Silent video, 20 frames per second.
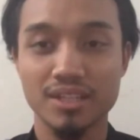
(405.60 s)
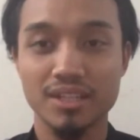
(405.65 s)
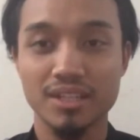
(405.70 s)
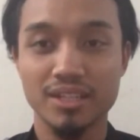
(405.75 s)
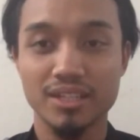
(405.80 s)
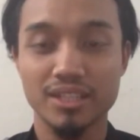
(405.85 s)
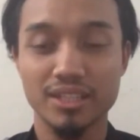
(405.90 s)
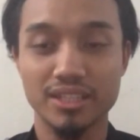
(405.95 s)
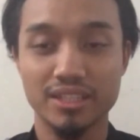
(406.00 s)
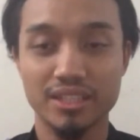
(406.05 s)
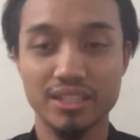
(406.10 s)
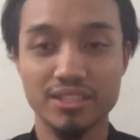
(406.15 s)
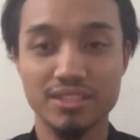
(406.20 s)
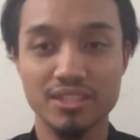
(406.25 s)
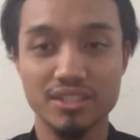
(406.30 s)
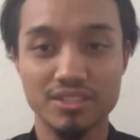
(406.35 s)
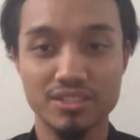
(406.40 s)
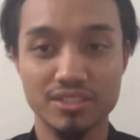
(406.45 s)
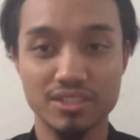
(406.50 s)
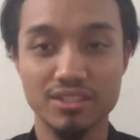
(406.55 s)
It is
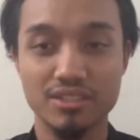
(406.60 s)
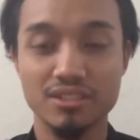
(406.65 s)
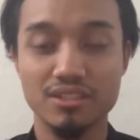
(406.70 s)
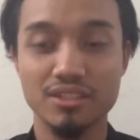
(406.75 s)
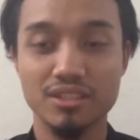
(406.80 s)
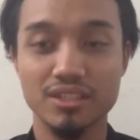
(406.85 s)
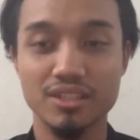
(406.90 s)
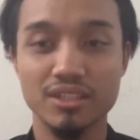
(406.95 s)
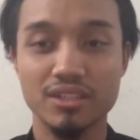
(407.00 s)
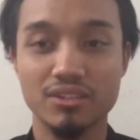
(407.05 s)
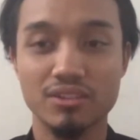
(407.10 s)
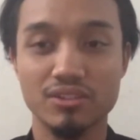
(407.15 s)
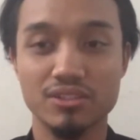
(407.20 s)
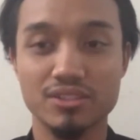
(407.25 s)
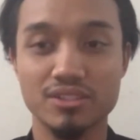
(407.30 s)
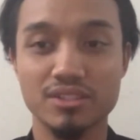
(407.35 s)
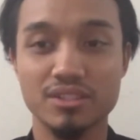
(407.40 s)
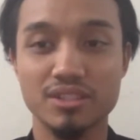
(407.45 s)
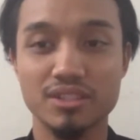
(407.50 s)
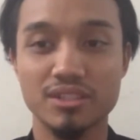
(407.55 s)
generally
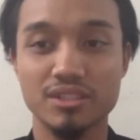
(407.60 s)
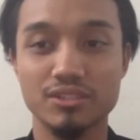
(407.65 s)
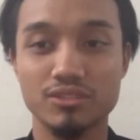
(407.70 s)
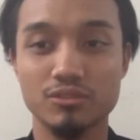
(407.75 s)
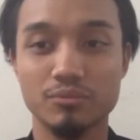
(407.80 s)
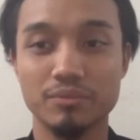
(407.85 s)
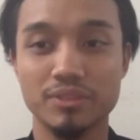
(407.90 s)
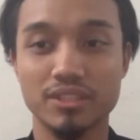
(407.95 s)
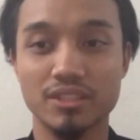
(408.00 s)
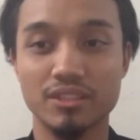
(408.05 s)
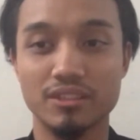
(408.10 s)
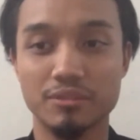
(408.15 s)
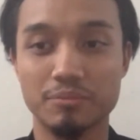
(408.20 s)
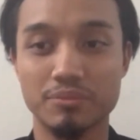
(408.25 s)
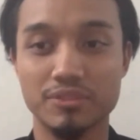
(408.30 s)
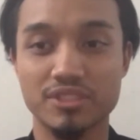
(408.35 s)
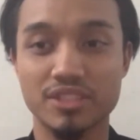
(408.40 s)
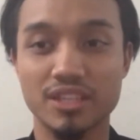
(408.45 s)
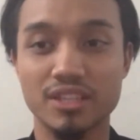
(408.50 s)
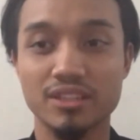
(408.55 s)
considered to be
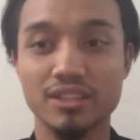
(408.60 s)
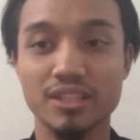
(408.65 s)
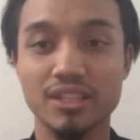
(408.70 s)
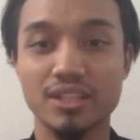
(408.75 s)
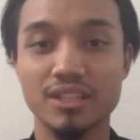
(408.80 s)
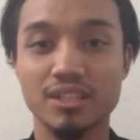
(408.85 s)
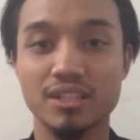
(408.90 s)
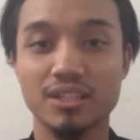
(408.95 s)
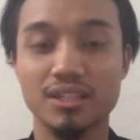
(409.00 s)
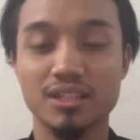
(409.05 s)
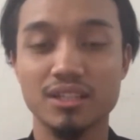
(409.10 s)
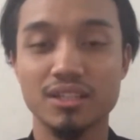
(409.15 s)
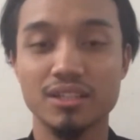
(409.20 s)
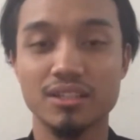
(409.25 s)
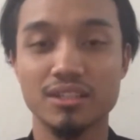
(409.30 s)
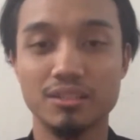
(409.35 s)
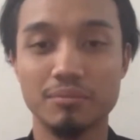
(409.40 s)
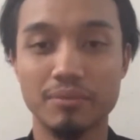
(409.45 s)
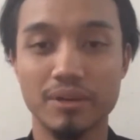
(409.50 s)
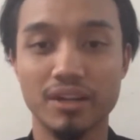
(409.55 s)
representing
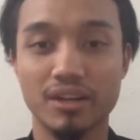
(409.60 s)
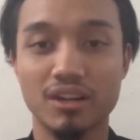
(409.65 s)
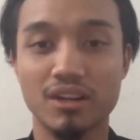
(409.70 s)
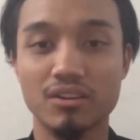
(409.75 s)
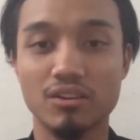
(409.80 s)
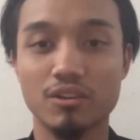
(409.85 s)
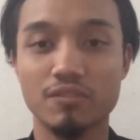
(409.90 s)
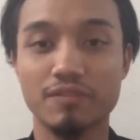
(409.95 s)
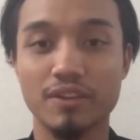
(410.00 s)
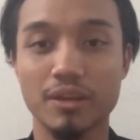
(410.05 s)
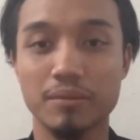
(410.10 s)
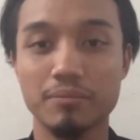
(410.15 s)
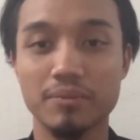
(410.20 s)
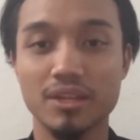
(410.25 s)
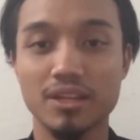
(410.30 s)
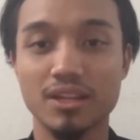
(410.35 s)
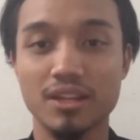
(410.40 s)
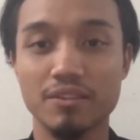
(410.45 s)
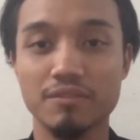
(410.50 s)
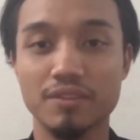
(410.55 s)
the background of
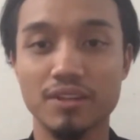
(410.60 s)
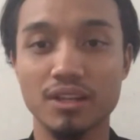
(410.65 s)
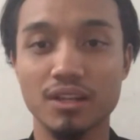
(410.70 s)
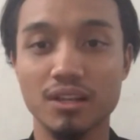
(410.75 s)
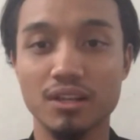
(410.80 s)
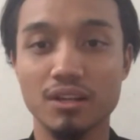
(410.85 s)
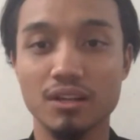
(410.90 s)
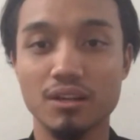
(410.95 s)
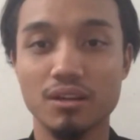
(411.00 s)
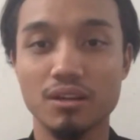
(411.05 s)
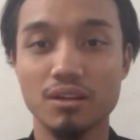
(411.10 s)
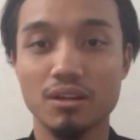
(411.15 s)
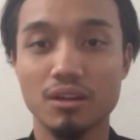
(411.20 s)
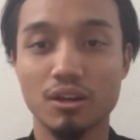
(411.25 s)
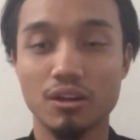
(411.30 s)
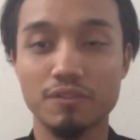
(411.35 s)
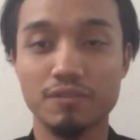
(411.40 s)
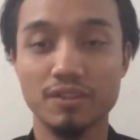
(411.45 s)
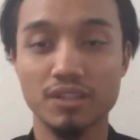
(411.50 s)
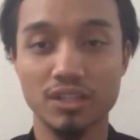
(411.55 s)
ambient level
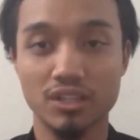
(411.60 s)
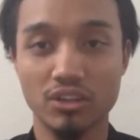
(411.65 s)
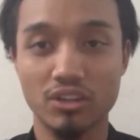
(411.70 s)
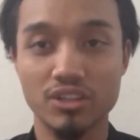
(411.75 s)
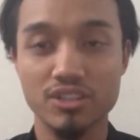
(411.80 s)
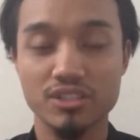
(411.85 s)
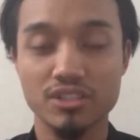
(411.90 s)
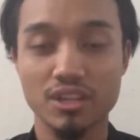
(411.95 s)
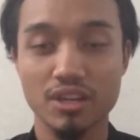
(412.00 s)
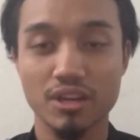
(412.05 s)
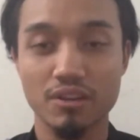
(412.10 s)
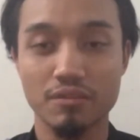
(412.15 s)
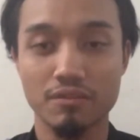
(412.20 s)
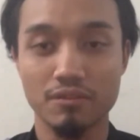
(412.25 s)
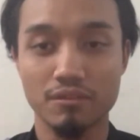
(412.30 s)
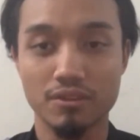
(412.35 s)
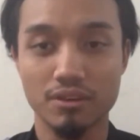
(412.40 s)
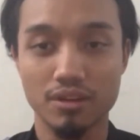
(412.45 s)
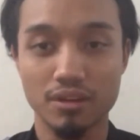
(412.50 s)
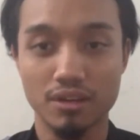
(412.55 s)
of a noise
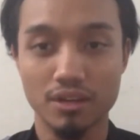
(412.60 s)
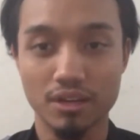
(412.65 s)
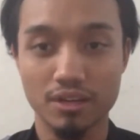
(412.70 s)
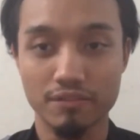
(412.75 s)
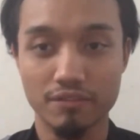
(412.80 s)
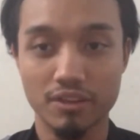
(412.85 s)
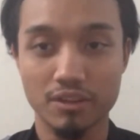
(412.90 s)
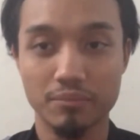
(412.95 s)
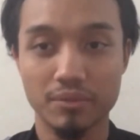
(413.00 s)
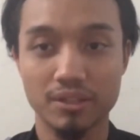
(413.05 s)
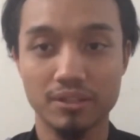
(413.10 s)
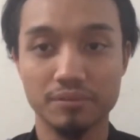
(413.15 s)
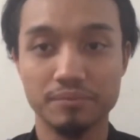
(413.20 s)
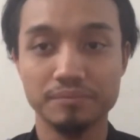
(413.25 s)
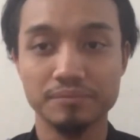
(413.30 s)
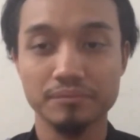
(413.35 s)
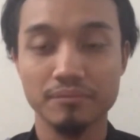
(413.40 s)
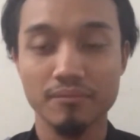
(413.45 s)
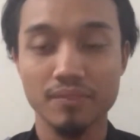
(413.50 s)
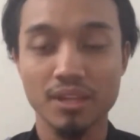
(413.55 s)
environment.
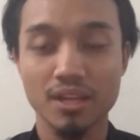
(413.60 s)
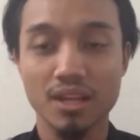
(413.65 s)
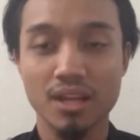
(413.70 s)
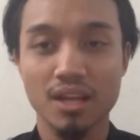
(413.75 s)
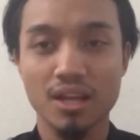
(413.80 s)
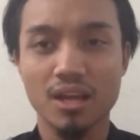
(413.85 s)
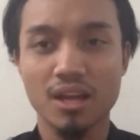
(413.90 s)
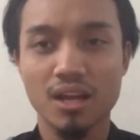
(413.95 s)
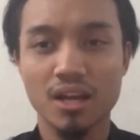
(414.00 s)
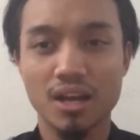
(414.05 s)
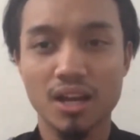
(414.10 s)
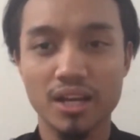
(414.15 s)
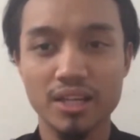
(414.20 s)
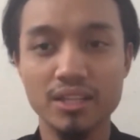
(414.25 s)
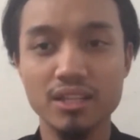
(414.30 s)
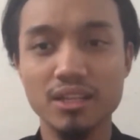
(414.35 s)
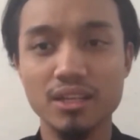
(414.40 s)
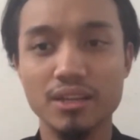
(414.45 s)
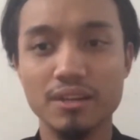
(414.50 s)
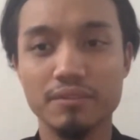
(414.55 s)

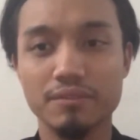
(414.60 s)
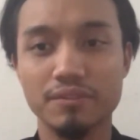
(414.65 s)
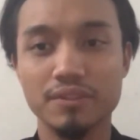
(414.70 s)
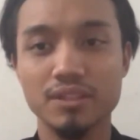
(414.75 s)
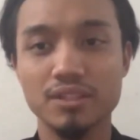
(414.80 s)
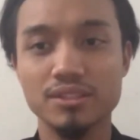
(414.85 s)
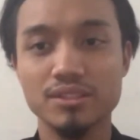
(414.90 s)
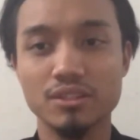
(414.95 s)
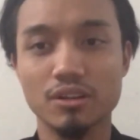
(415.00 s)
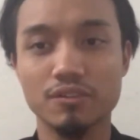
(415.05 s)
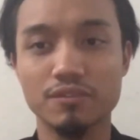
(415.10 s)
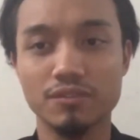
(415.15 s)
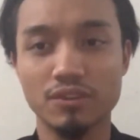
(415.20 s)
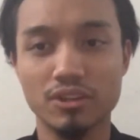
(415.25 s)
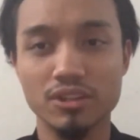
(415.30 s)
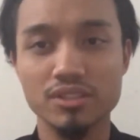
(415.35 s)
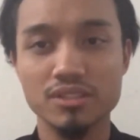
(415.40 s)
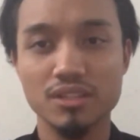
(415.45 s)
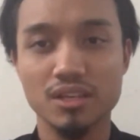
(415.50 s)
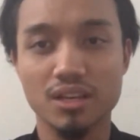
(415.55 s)
Higher levels of
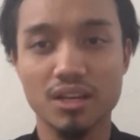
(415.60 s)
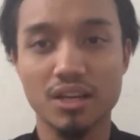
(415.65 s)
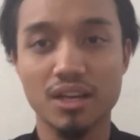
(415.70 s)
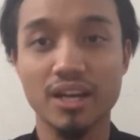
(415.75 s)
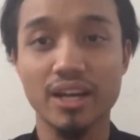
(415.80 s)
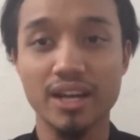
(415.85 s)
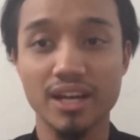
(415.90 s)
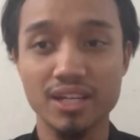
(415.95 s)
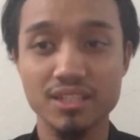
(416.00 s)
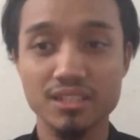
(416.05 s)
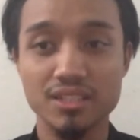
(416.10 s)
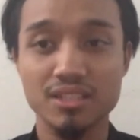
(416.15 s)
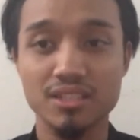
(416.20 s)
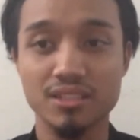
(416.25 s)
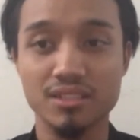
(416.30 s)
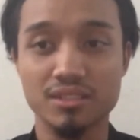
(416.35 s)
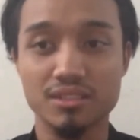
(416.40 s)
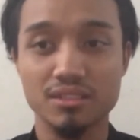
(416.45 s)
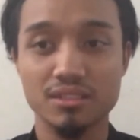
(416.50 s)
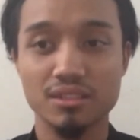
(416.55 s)
noise are
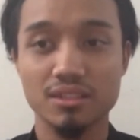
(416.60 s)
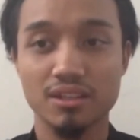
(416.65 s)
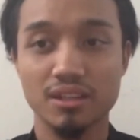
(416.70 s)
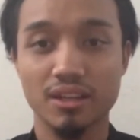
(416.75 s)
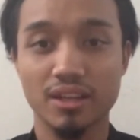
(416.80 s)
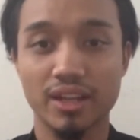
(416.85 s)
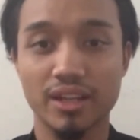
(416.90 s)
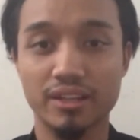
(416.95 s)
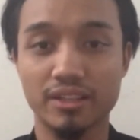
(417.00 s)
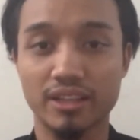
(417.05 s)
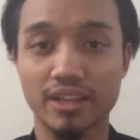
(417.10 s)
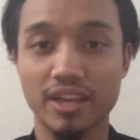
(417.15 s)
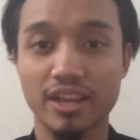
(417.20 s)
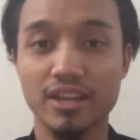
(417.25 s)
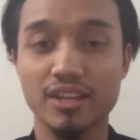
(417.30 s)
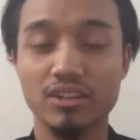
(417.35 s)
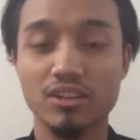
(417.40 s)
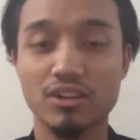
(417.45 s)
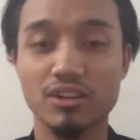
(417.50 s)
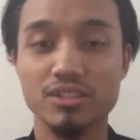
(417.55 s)
hazardous and
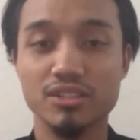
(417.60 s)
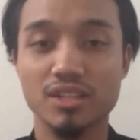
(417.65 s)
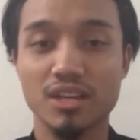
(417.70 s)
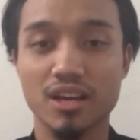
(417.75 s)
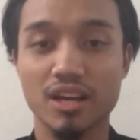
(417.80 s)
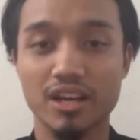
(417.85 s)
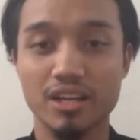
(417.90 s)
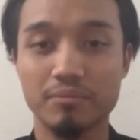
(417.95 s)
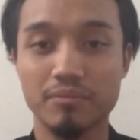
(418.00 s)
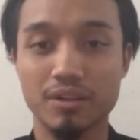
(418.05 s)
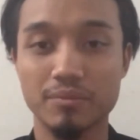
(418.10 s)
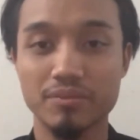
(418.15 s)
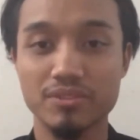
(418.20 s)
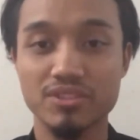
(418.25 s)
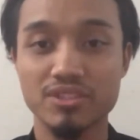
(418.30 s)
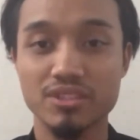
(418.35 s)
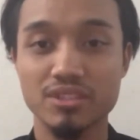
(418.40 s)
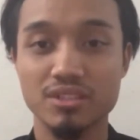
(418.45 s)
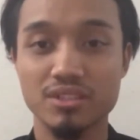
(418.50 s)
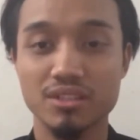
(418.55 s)
can cause high blood
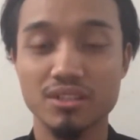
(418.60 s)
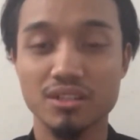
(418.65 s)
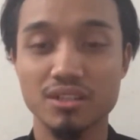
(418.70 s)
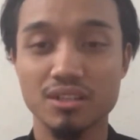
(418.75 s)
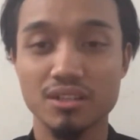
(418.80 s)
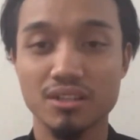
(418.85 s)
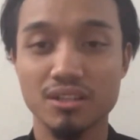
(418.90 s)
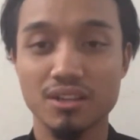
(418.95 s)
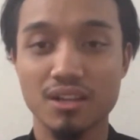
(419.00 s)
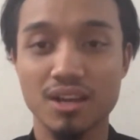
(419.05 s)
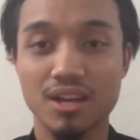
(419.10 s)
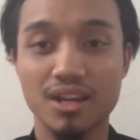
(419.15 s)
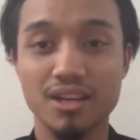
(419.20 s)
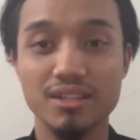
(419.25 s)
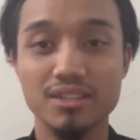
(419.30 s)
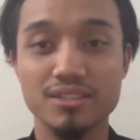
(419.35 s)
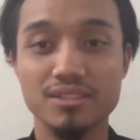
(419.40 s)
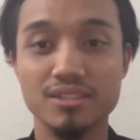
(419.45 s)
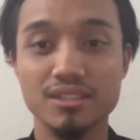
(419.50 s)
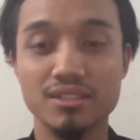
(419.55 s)
pressure, heart
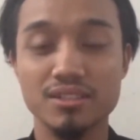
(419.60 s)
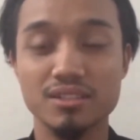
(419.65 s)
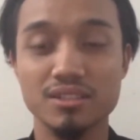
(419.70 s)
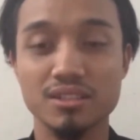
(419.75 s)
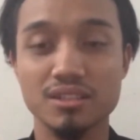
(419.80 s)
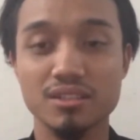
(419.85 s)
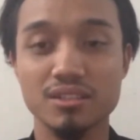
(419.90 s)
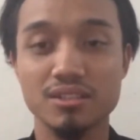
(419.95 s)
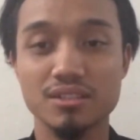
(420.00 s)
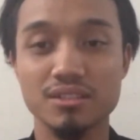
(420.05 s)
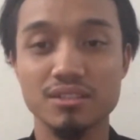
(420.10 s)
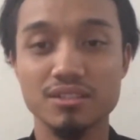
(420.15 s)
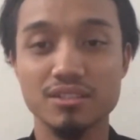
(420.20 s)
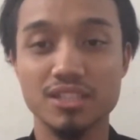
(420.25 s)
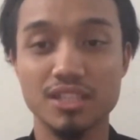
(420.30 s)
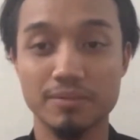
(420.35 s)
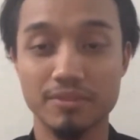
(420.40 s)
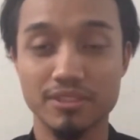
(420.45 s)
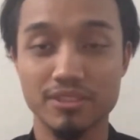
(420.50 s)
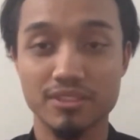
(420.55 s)
disease,
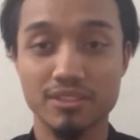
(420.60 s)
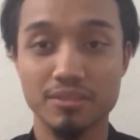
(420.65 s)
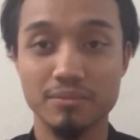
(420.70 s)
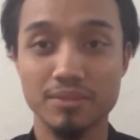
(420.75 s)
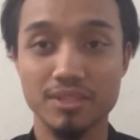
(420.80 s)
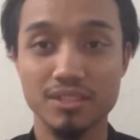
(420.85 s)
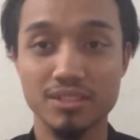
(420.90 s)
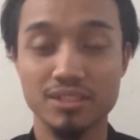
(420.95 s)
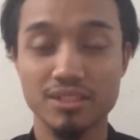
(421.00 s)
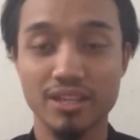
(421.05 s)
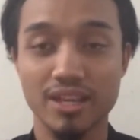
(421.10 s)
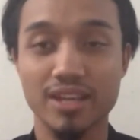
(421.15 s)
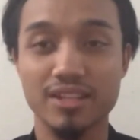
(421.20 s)
sleep disturbance, and